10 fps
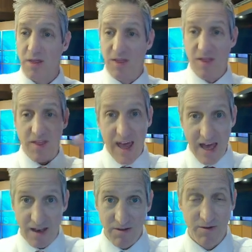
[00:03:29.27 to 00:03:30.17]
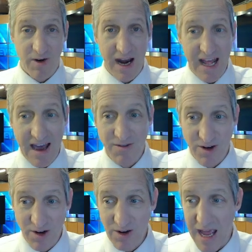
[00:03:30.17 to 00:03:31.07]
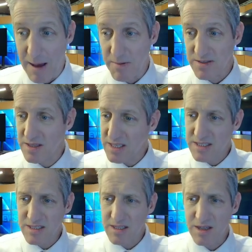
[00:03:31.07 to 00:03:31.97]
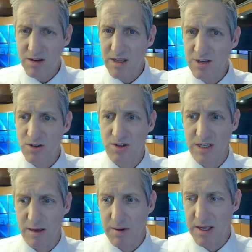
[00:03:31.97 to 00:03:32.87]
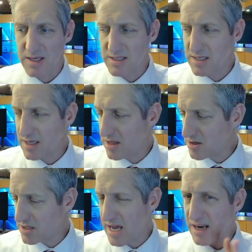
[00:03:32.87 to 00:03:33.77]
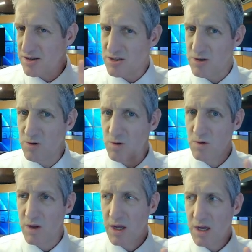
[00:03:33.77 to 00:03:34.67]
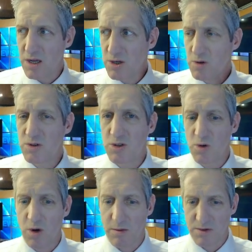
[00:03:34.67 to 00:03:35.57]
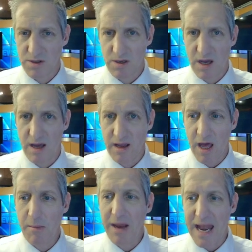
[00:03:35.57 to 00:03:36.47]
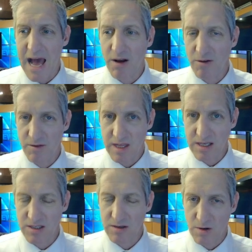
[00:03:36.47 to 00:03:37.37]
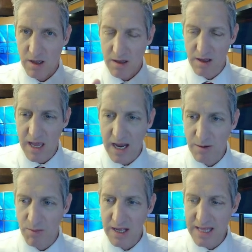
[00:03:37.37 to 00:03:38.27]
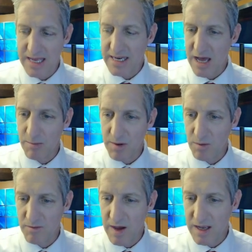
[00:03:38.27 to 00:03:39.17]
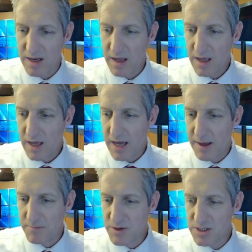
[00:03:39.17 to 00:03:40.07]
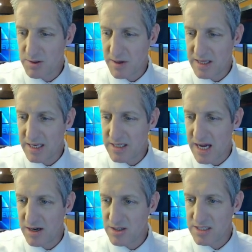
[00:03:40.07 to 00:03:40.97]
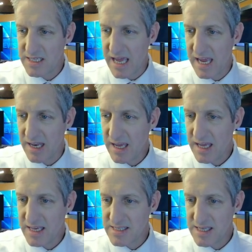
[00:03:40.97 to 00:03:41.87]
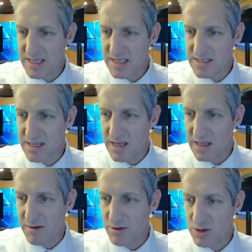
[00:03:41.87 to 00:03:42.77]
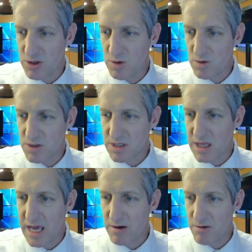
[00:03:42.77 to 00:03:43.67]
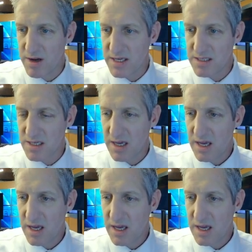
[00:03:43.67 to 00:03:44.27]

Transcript: Then Friday afternoon happens. And this is a little interesting because there's kind of two two storms uh, coming out of this. So I'll, I'll, kind of break that down, but we've got um, just about the entire state is in this uh, level two slight risk.